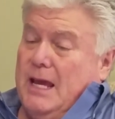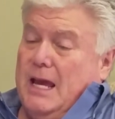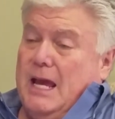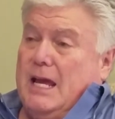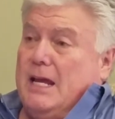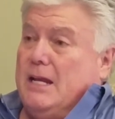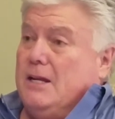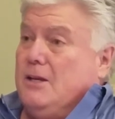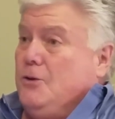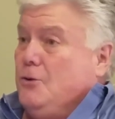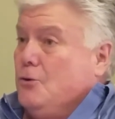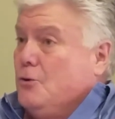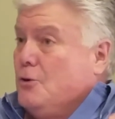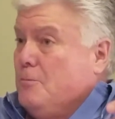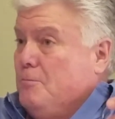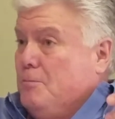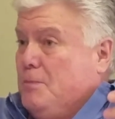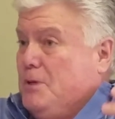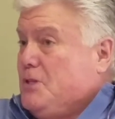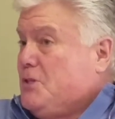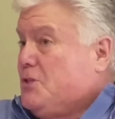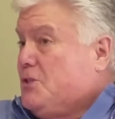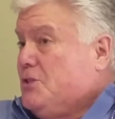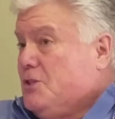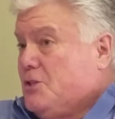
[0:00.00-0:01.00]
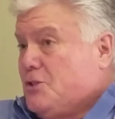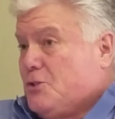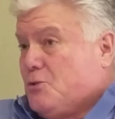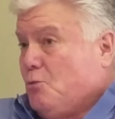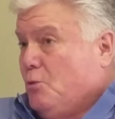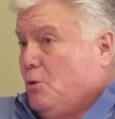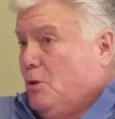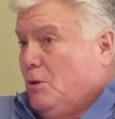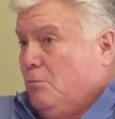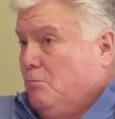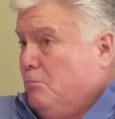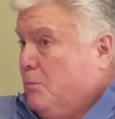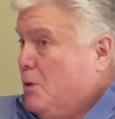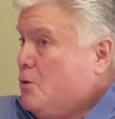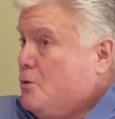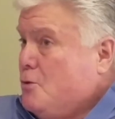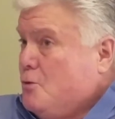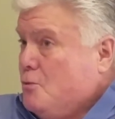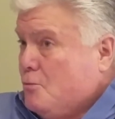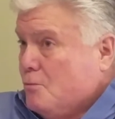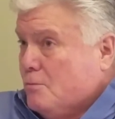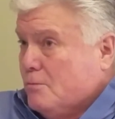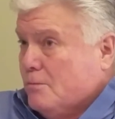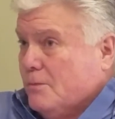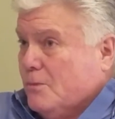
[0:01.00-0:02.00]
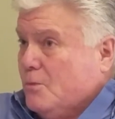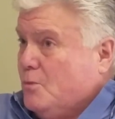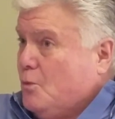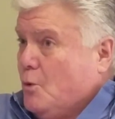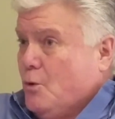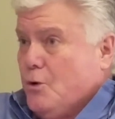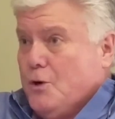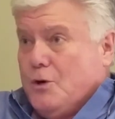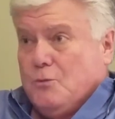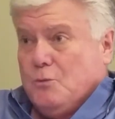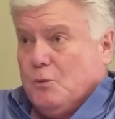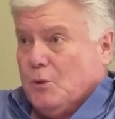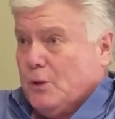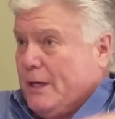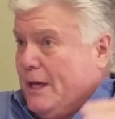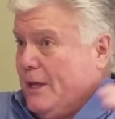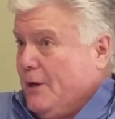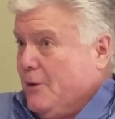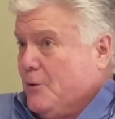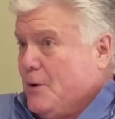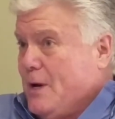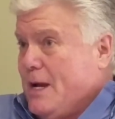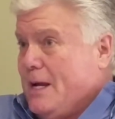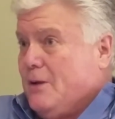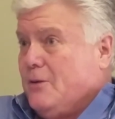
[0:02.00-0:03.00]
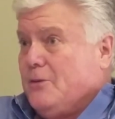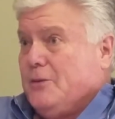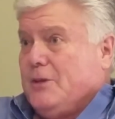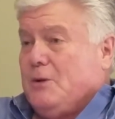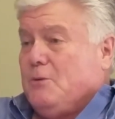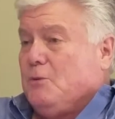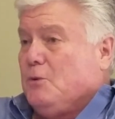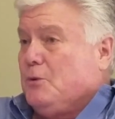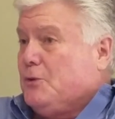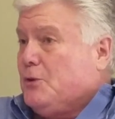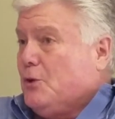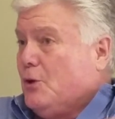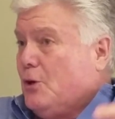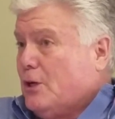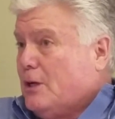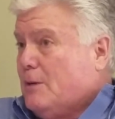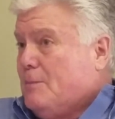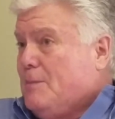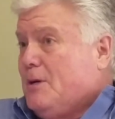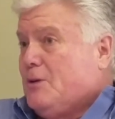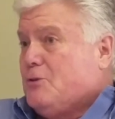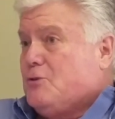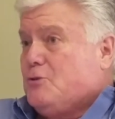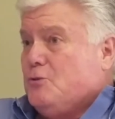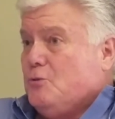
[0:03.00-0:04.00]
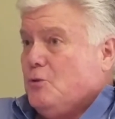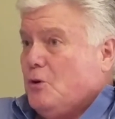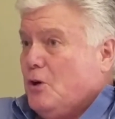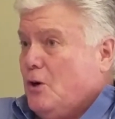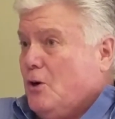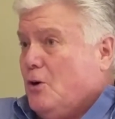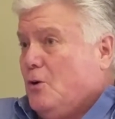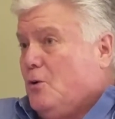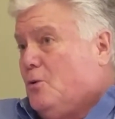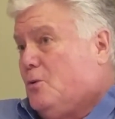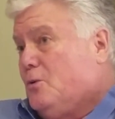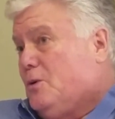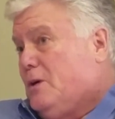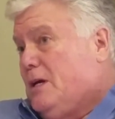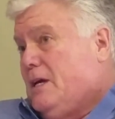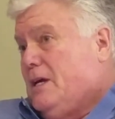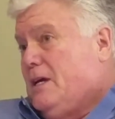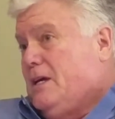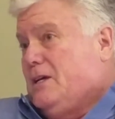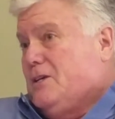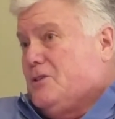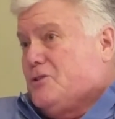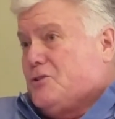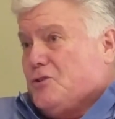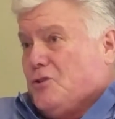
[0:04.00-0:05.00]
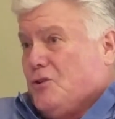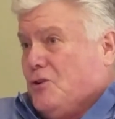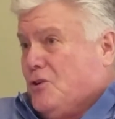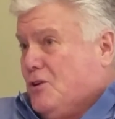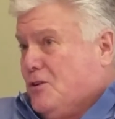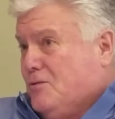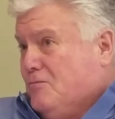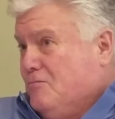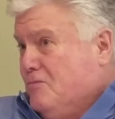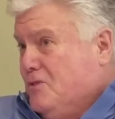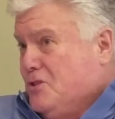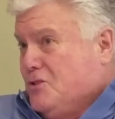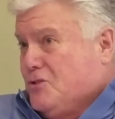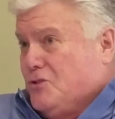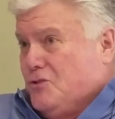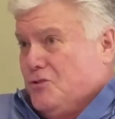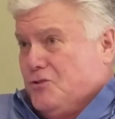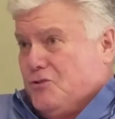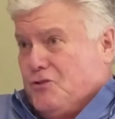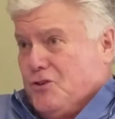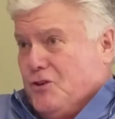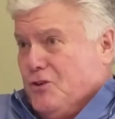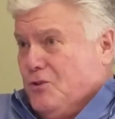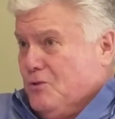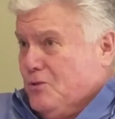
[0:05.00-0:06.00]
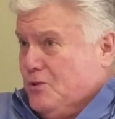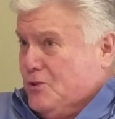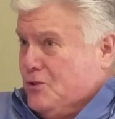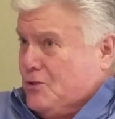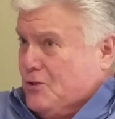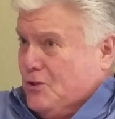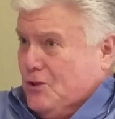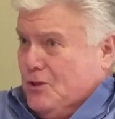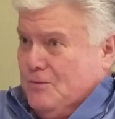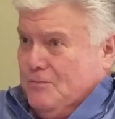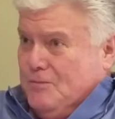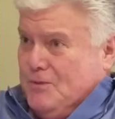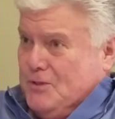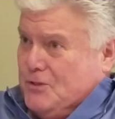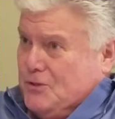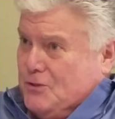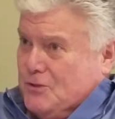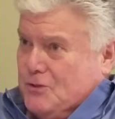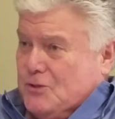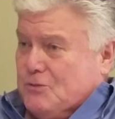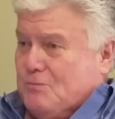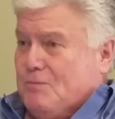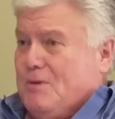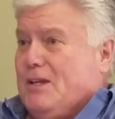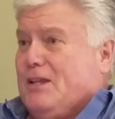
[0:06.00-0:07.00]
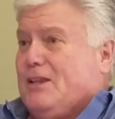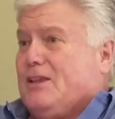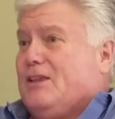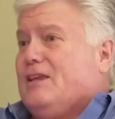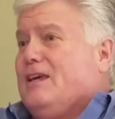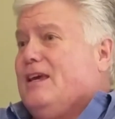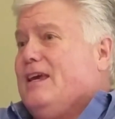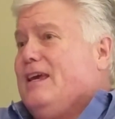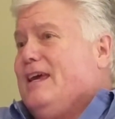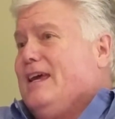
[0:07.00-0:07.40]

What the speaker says: And your business will boom. Word will get around. They will talk about you. Oh, saw Mrs. Jones, saw Mr. Smith.